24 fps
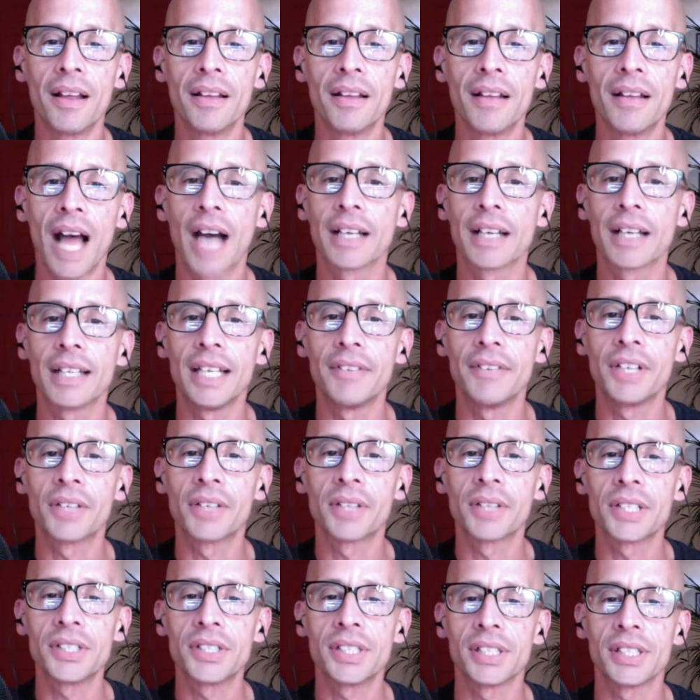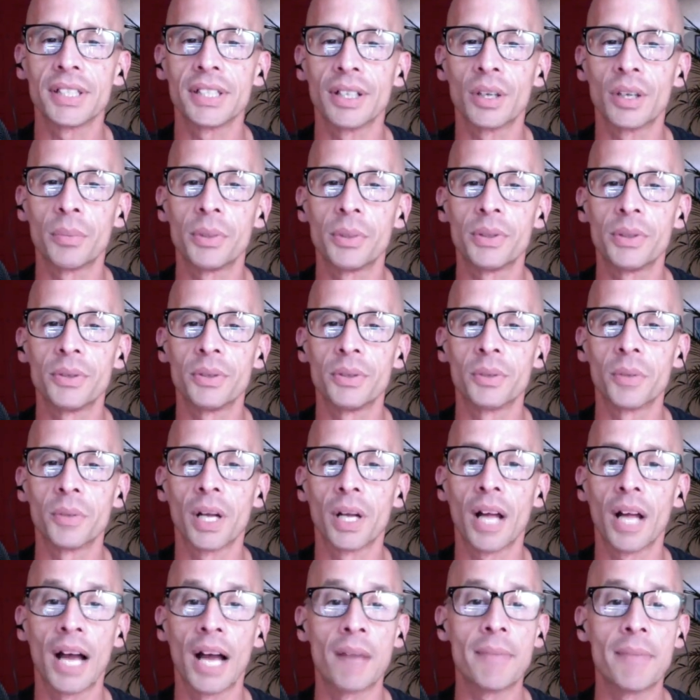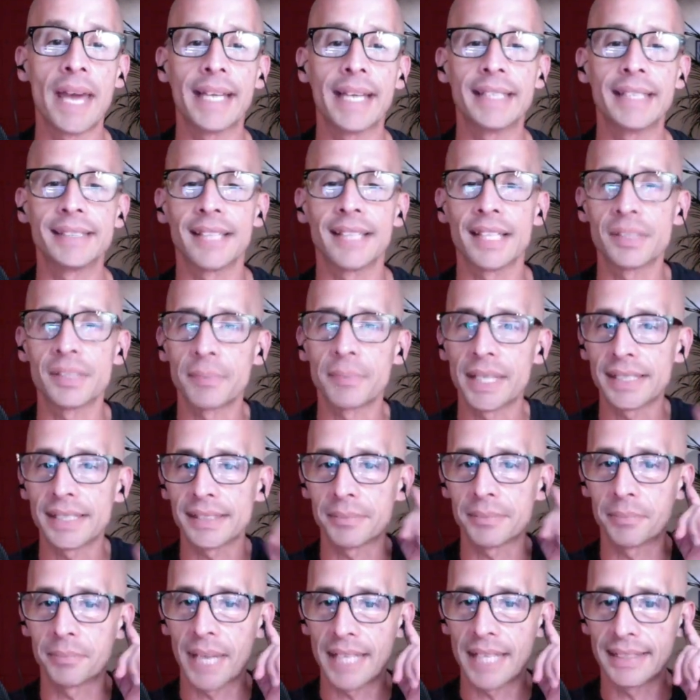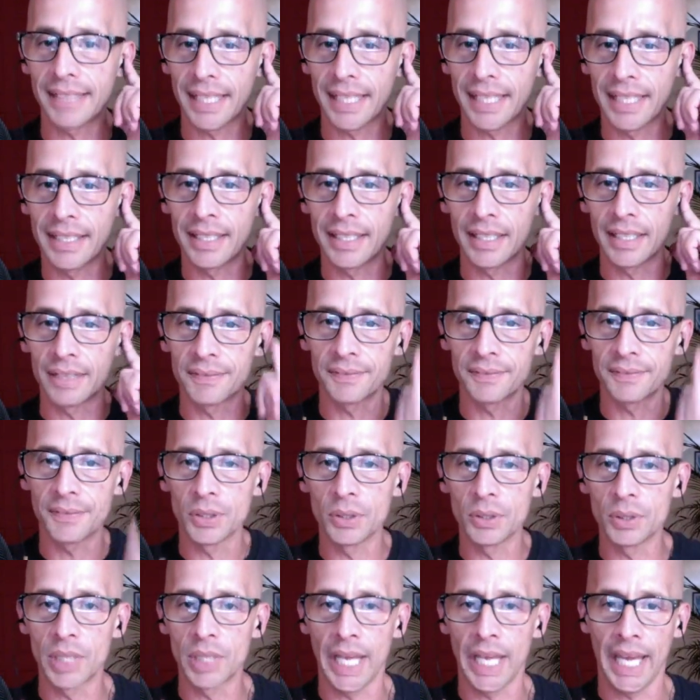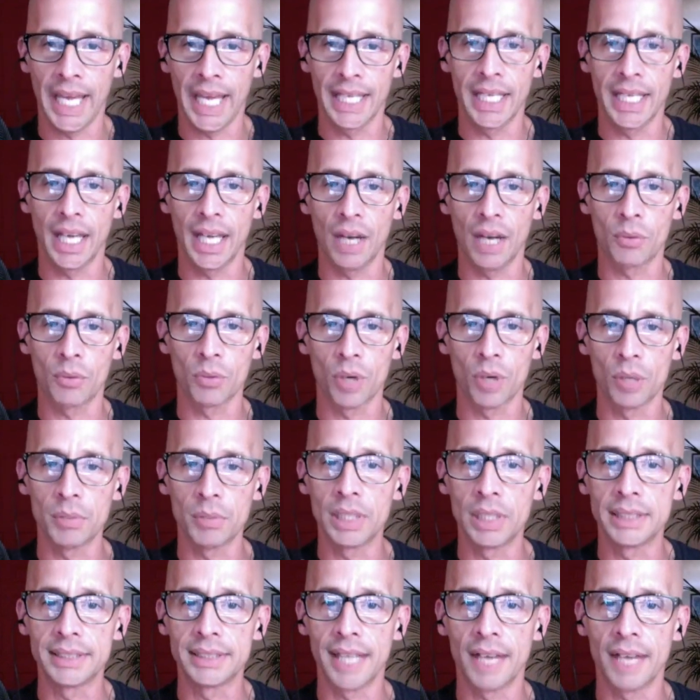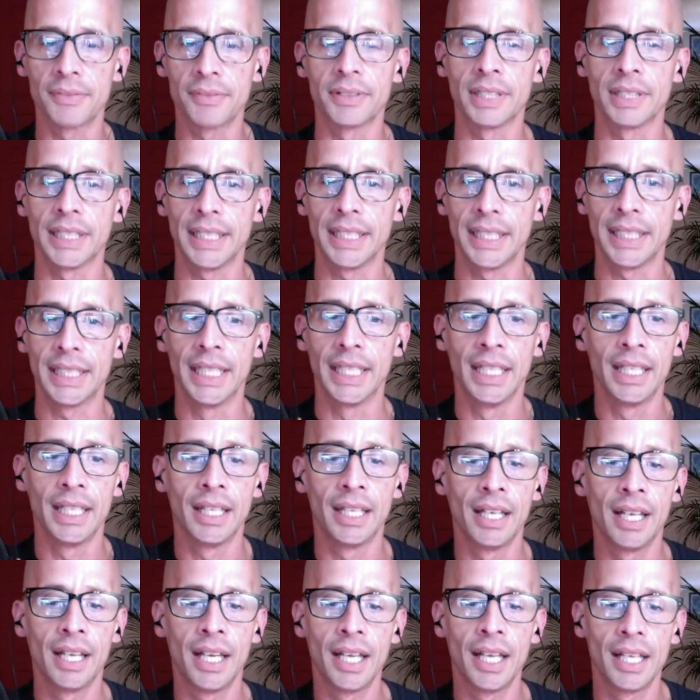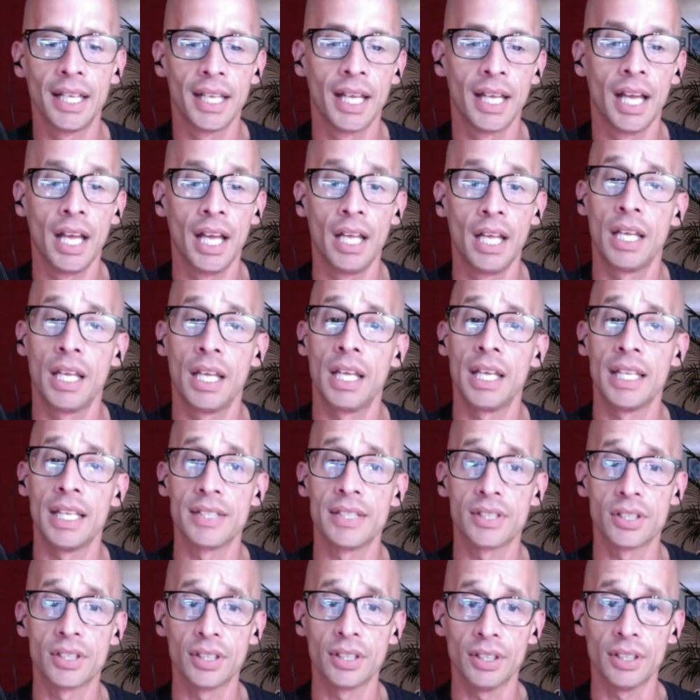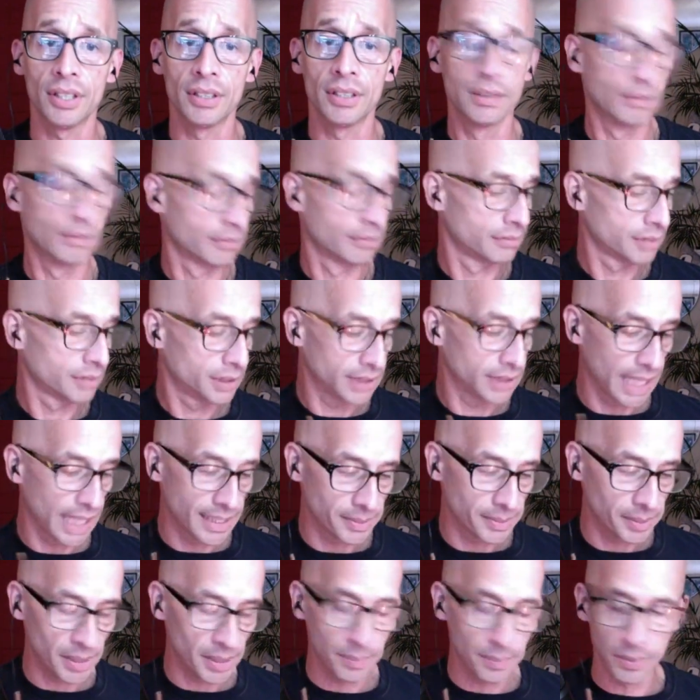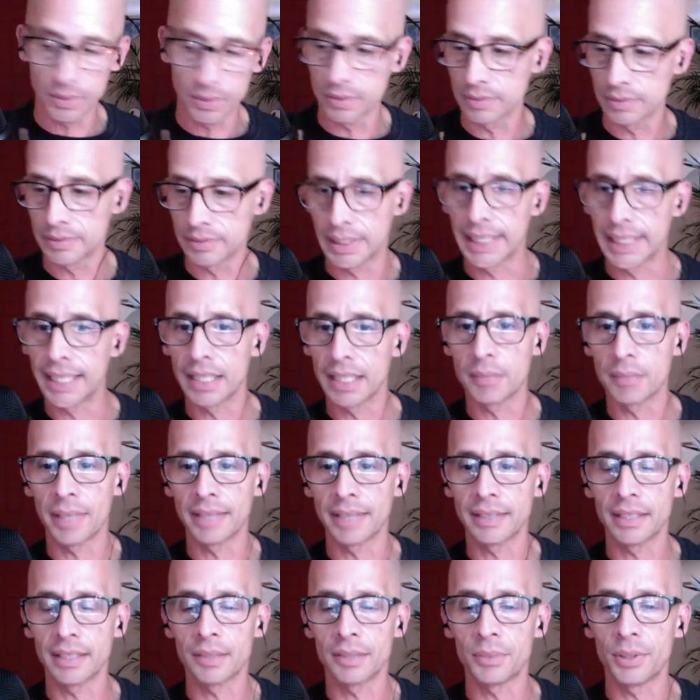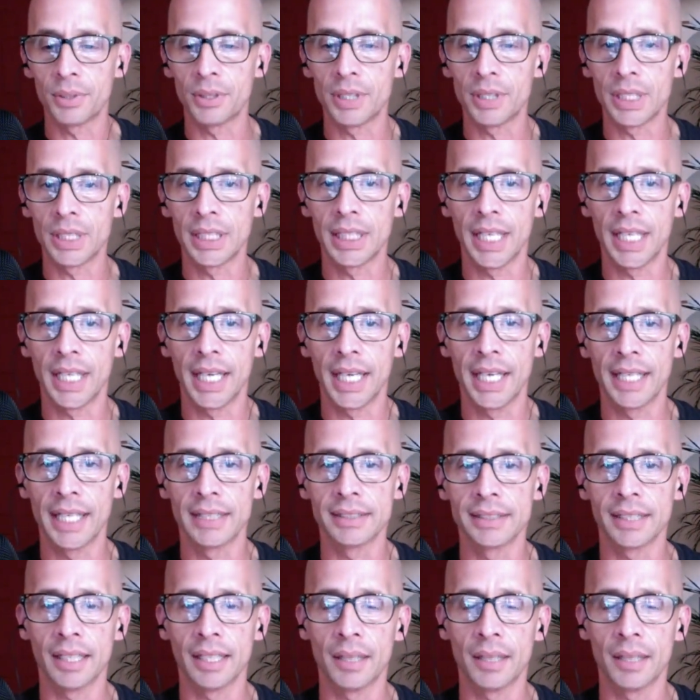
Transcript: Good evening, Christian. Hope you're doing well. Maggie says best Indian food, and Aroma definitely is good. Nice people, they care about the community, and